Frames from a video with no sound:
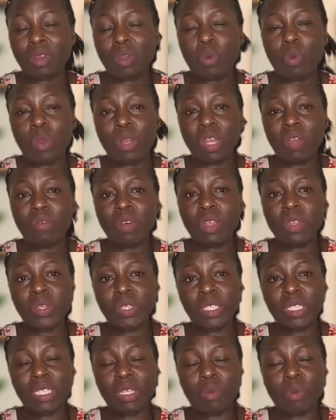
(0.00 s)
Whenever
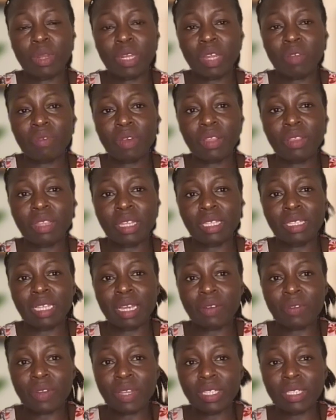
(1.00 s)
there's
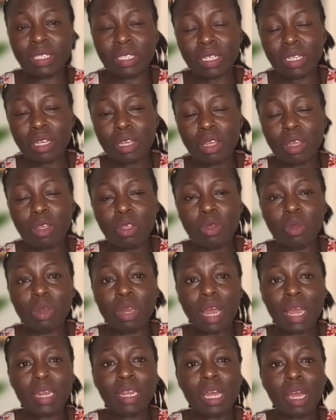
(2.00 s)
a risk, you
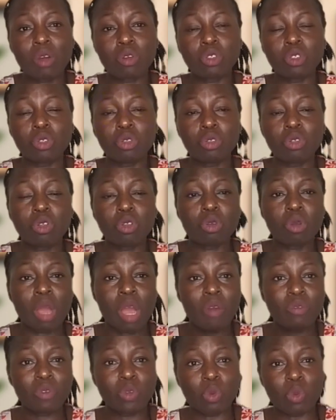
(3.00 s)

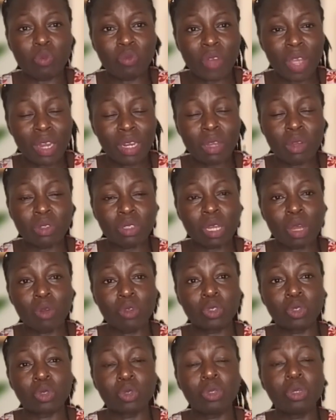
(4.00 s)
have to find out how
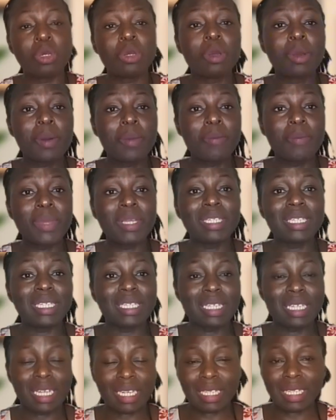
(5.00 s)
to
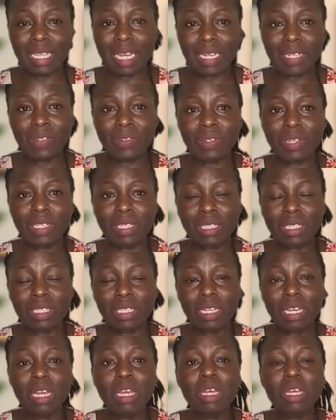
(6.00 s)
mitigate that risk.
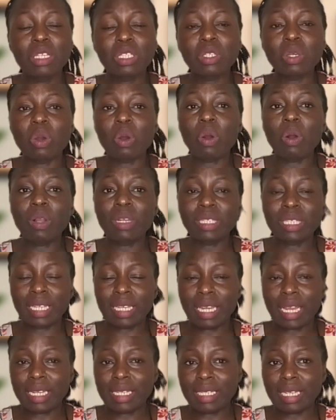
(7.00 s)
So all
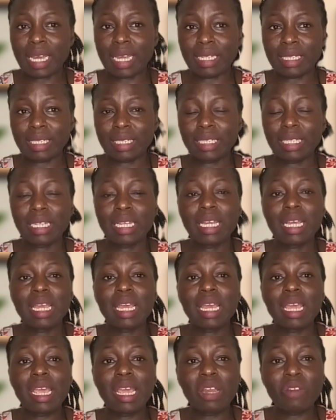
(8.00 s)
said and done,
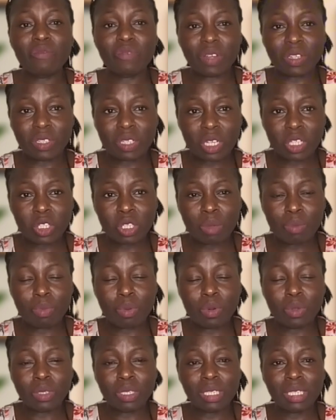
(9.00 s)
infrastructure
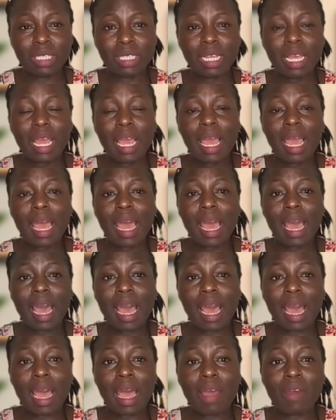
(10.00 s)
bonds
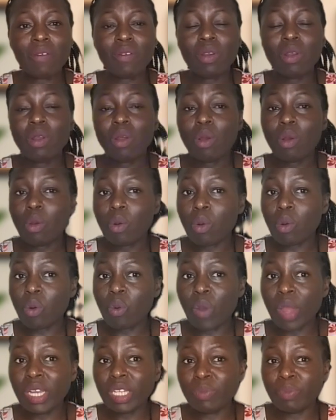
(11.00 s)
are
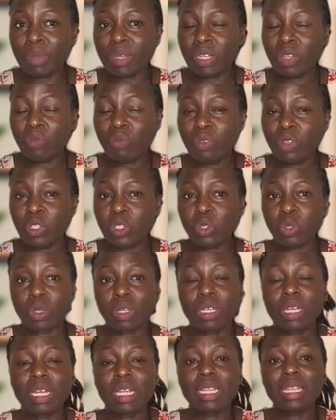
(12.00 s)
quite beneficial.
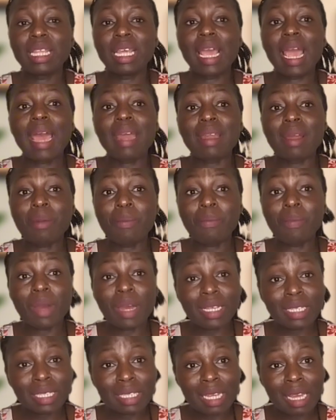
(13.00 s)
They are a
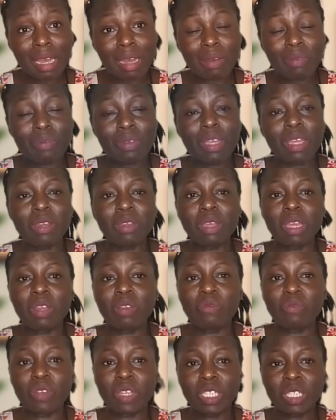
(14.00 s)
must-have in your
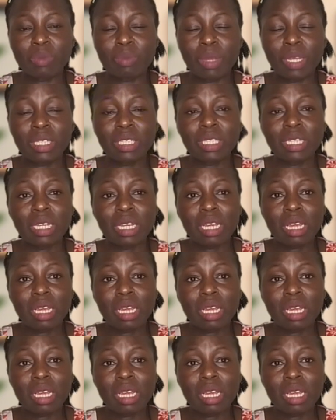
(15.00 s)
investment